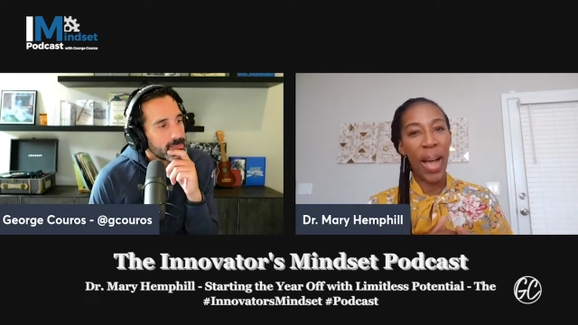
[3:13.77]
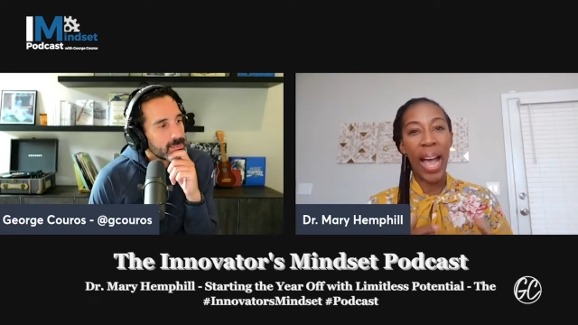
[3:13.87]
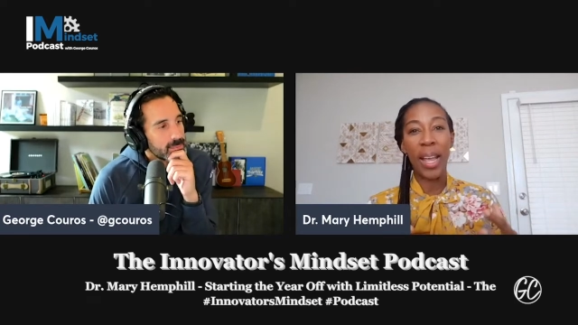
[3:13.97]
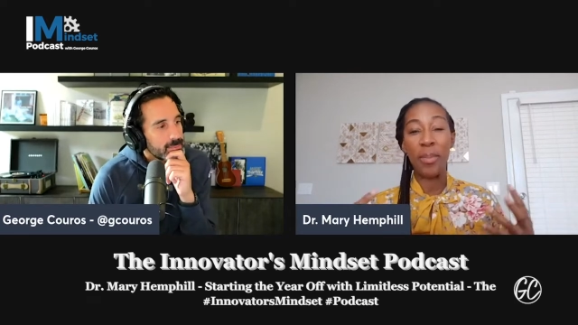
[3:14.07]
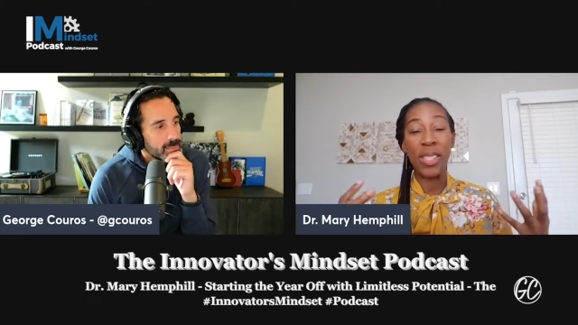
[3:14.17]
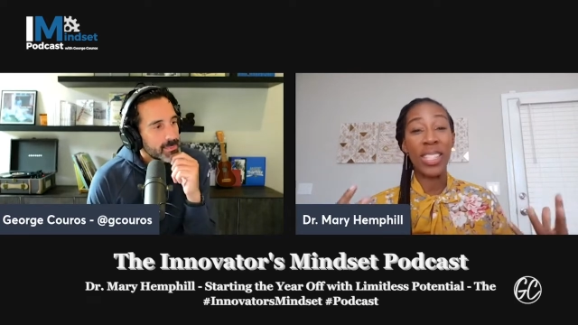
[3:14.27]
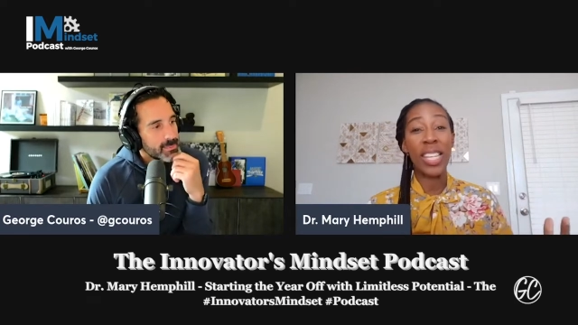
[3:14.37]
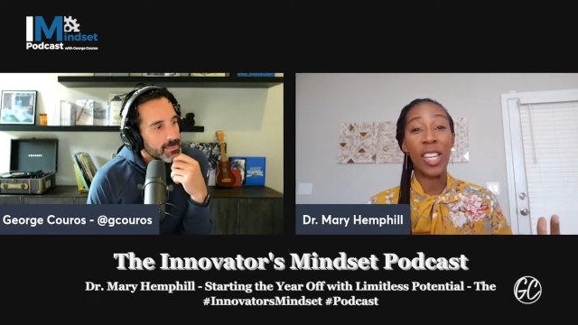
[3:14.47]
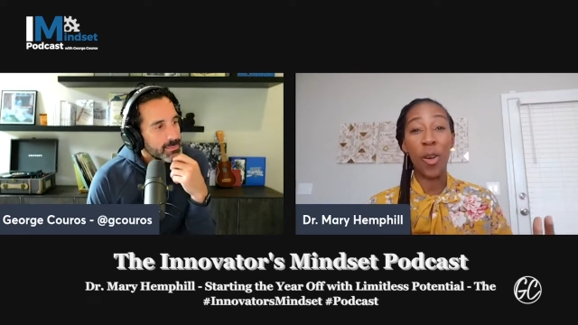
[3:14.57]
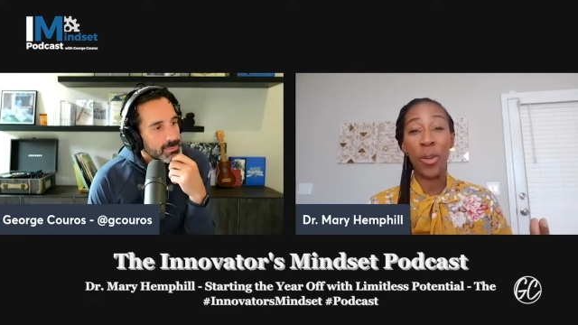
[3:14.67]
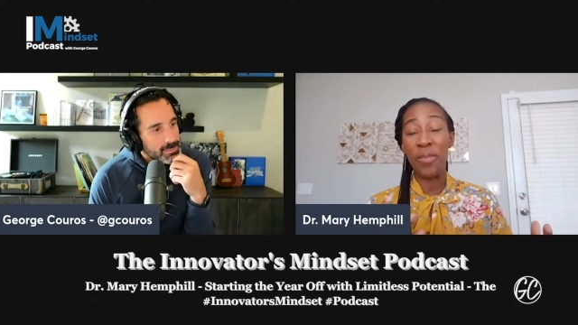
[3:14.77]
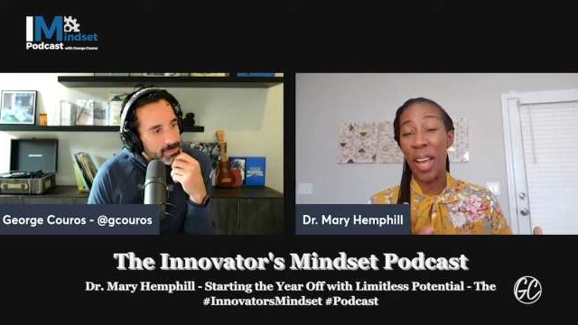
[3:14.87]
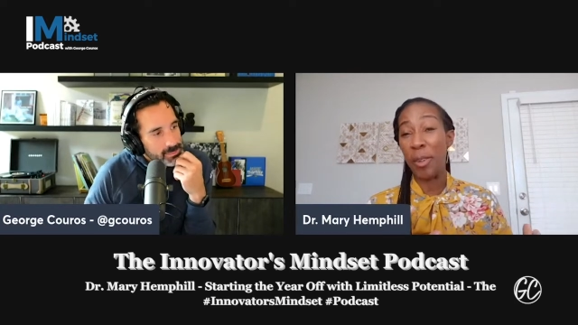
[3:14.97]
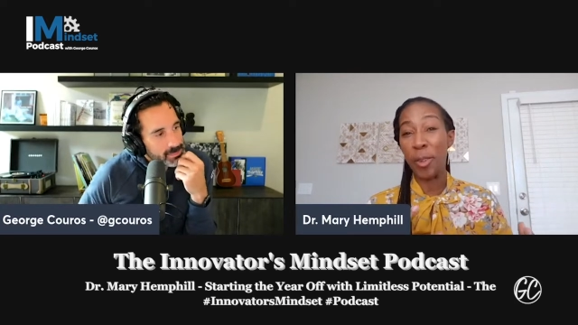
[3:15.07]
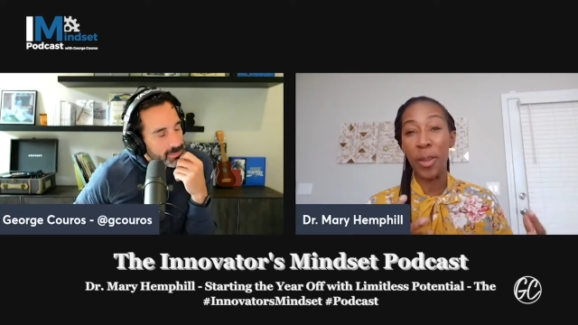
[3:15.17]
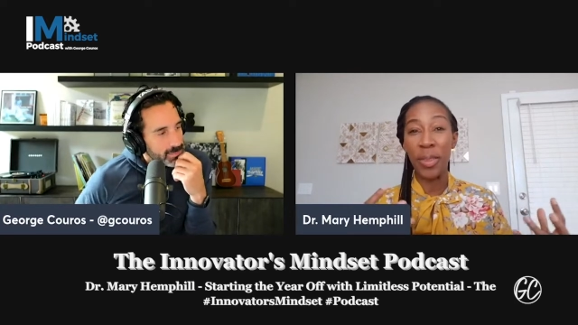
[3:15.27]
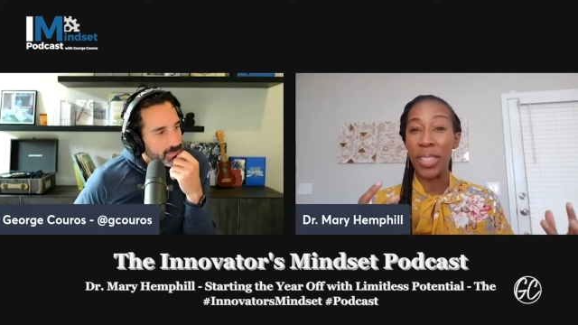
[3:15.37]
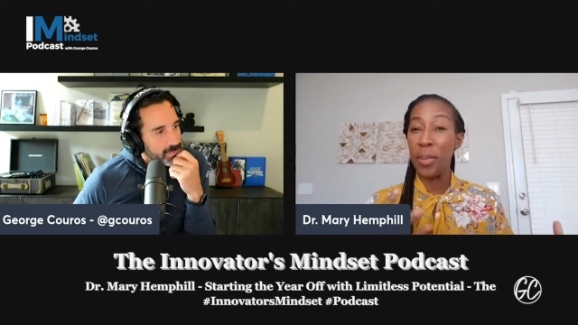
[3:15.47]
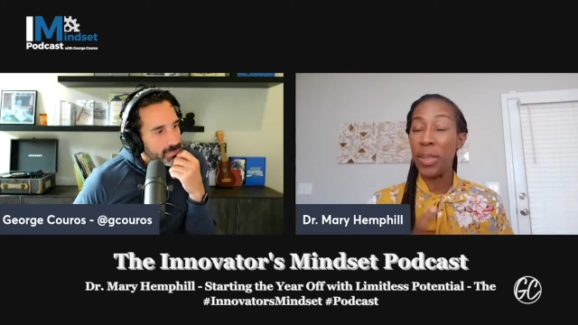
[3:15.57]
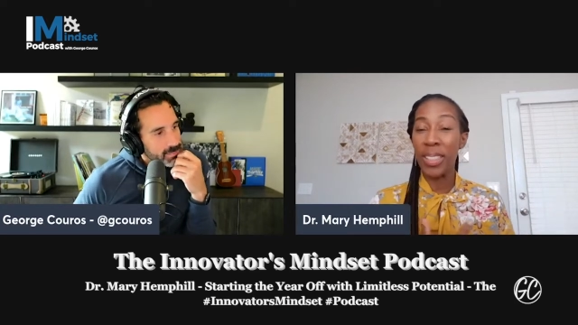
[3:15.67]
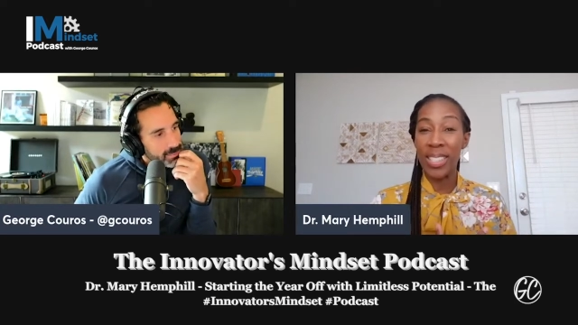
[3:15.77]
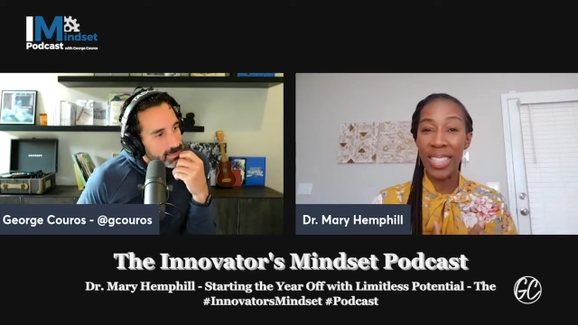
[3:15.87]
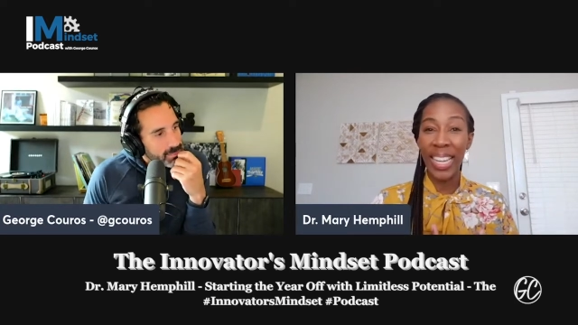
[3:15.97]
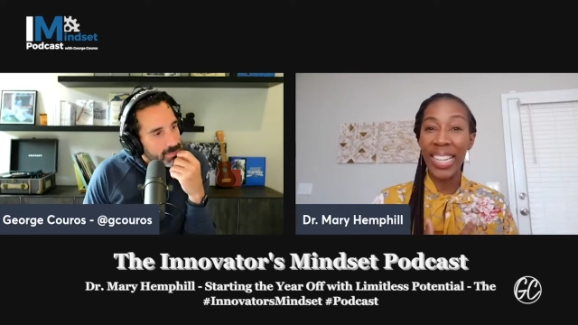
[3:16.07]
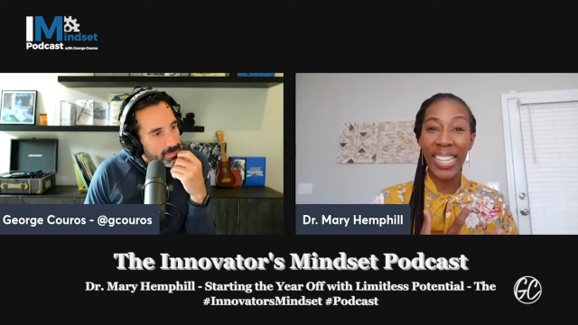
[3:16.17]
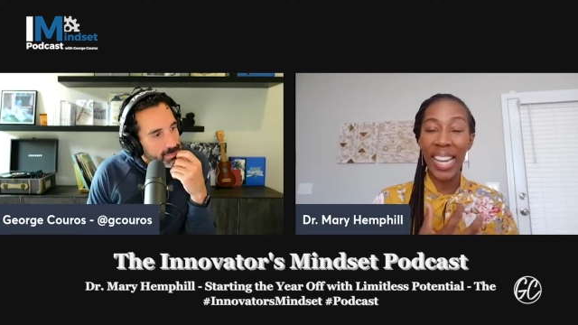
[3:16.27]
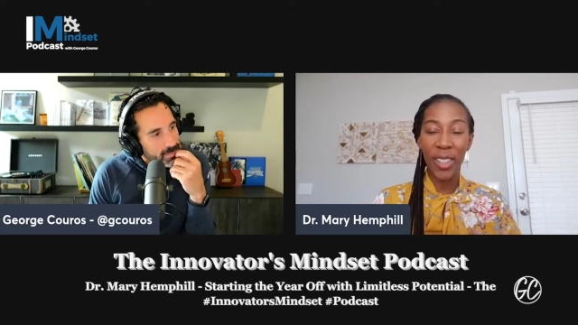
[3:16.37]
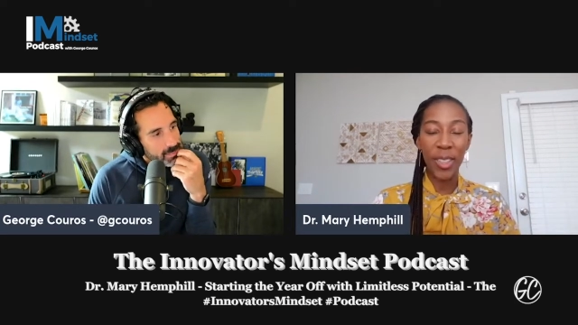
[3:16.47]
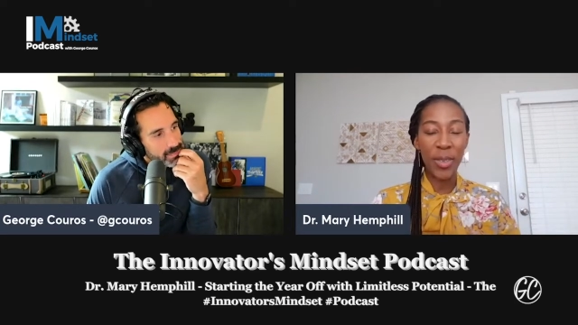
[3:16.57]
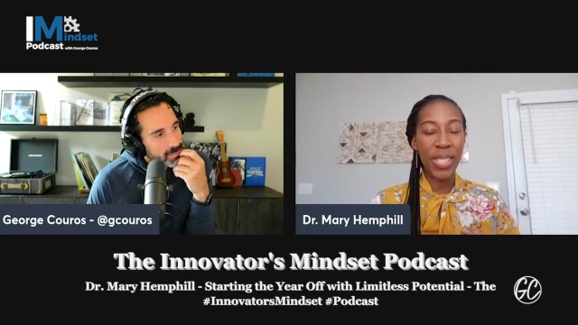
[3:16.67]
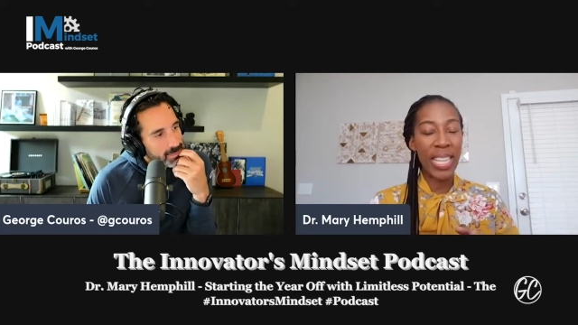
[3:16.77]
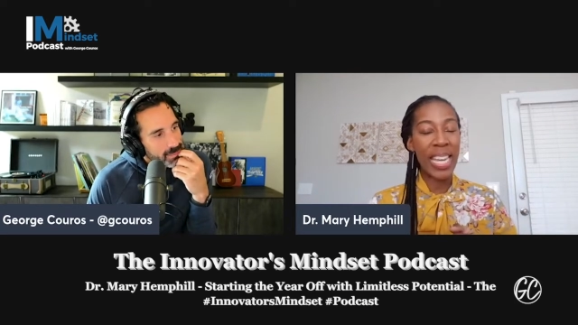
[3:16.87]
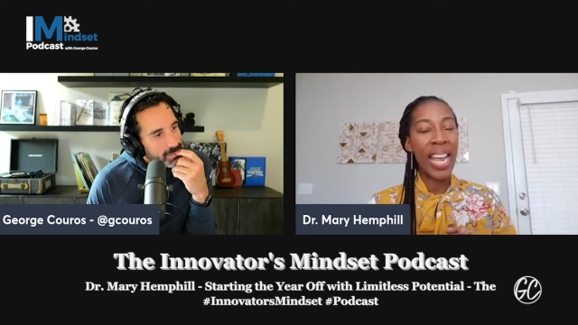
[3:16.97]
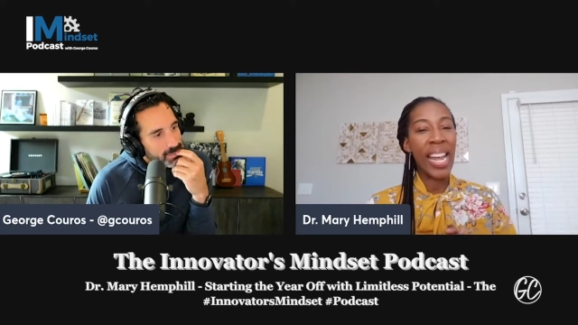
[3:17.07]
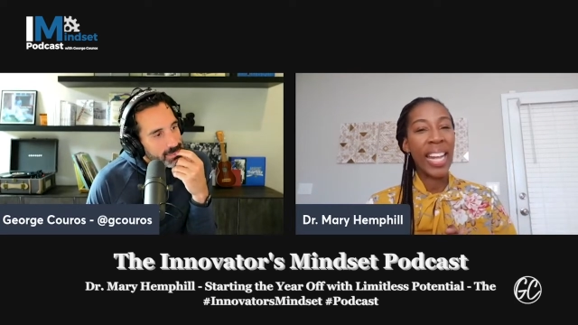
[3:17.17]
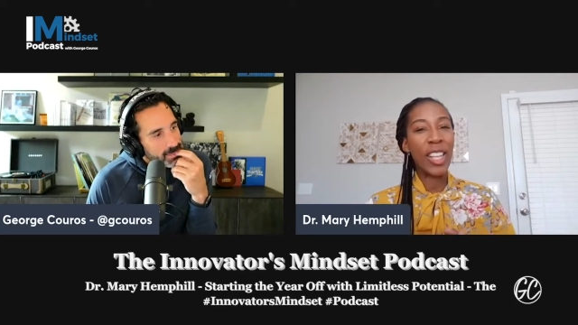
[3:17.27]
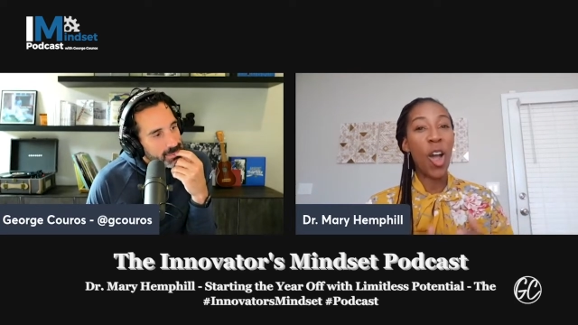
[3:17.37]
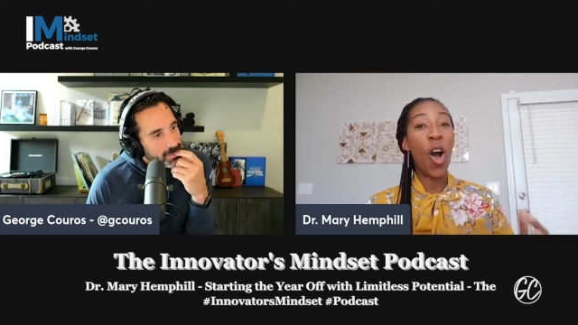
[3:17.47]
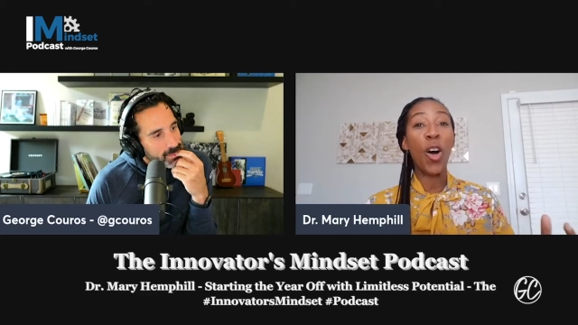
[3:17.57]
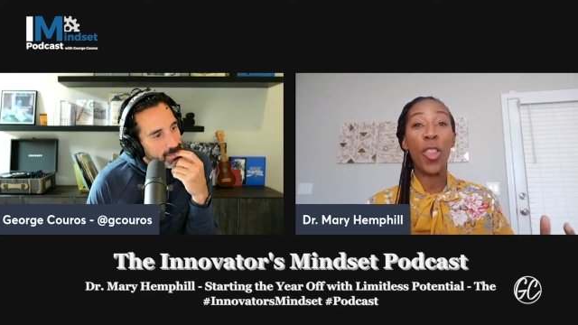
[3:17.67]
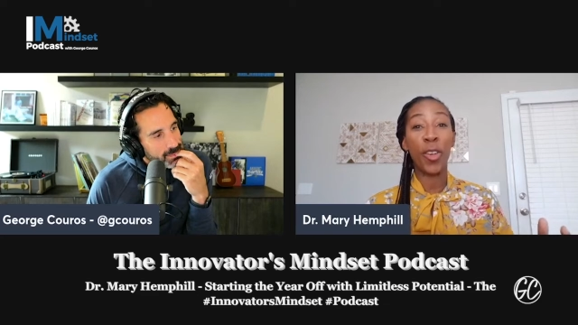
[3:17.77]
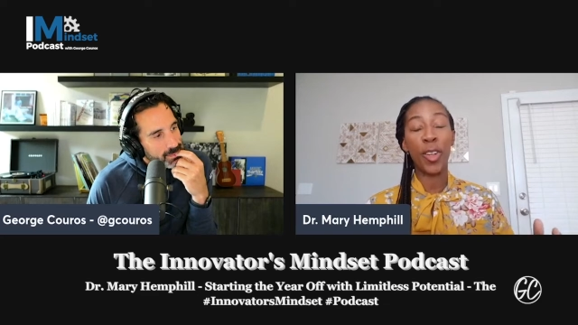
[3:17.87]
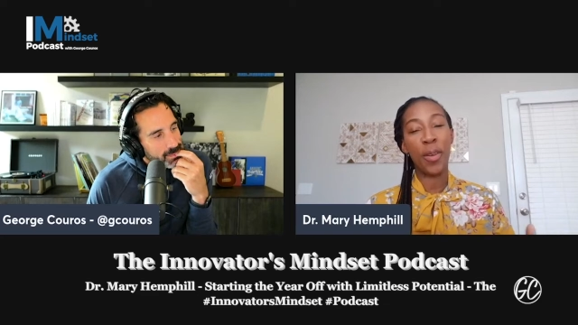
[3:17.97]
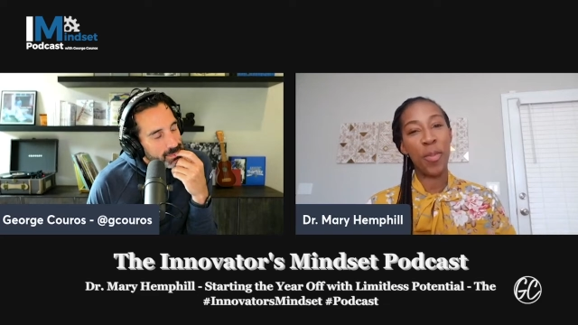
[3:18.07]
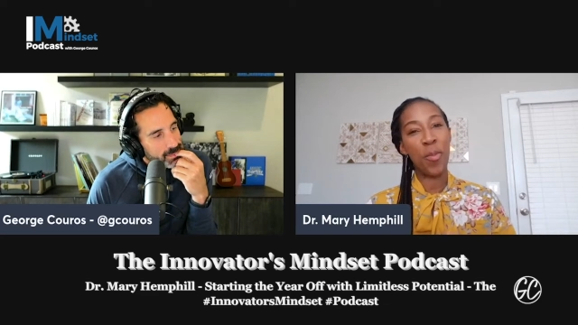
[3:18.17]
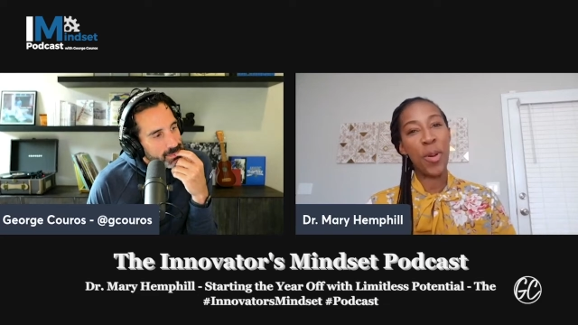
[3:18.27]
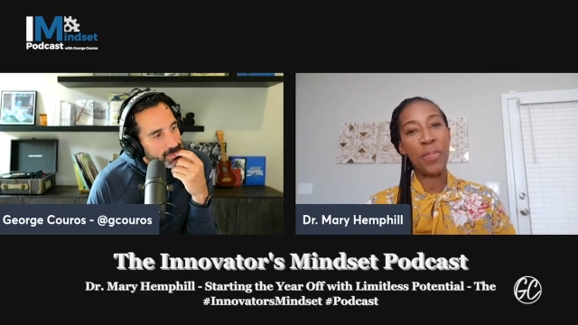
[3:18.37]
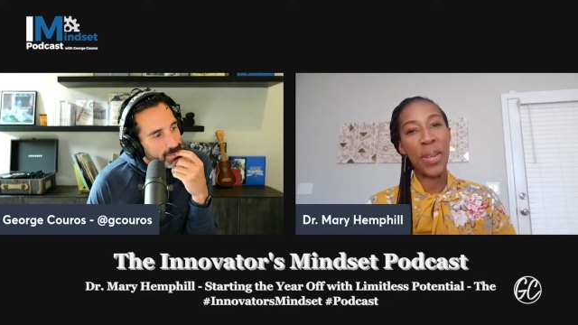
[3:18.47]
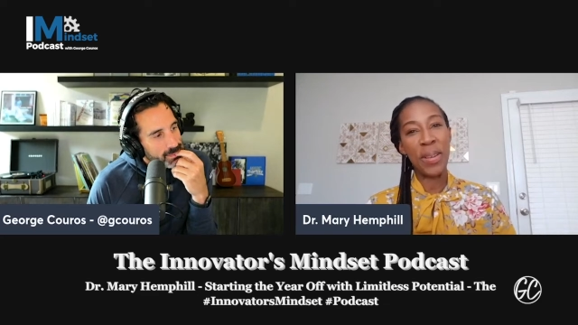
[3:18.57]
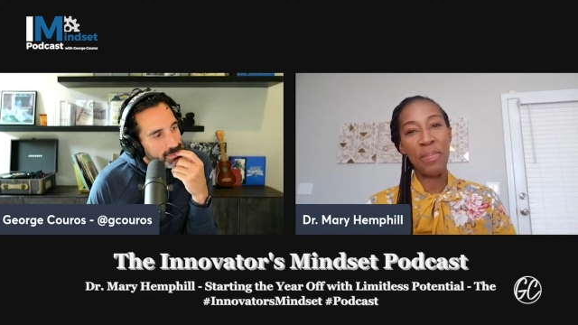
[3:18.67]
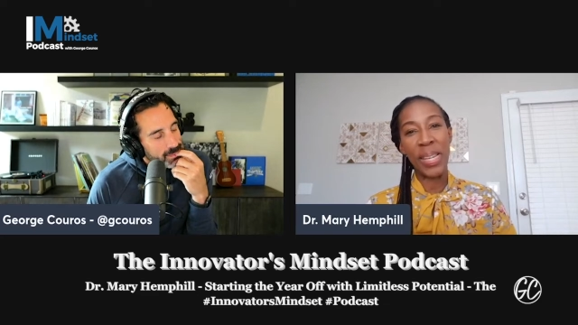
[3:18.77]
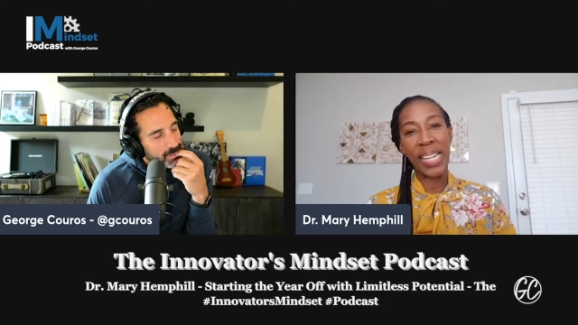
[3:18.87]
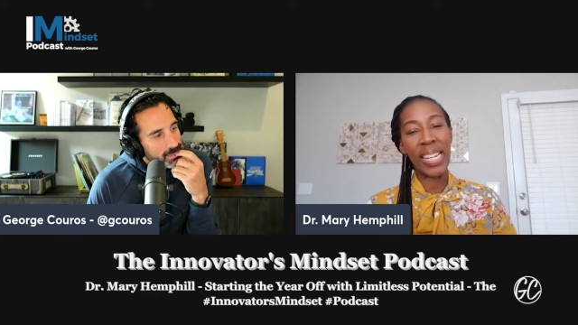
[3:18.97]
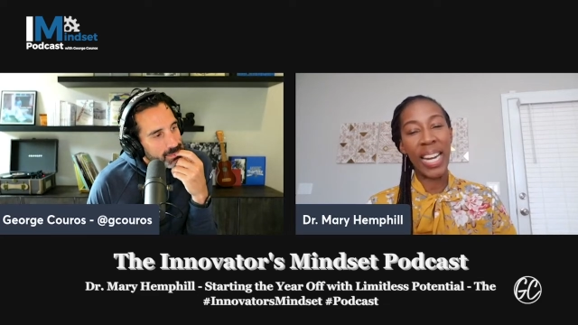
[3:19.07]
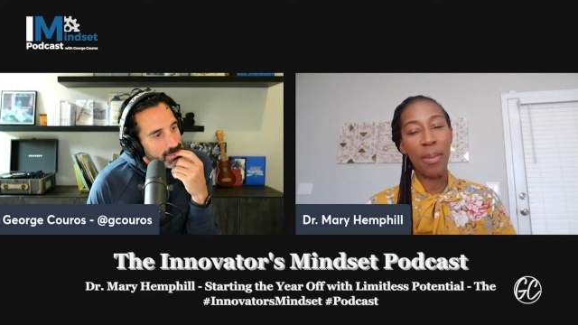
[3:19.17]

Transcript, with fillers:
Speaker 1: I am the CEO and founder of the Limitless Lady LLC, the author of the One Minute Meeting.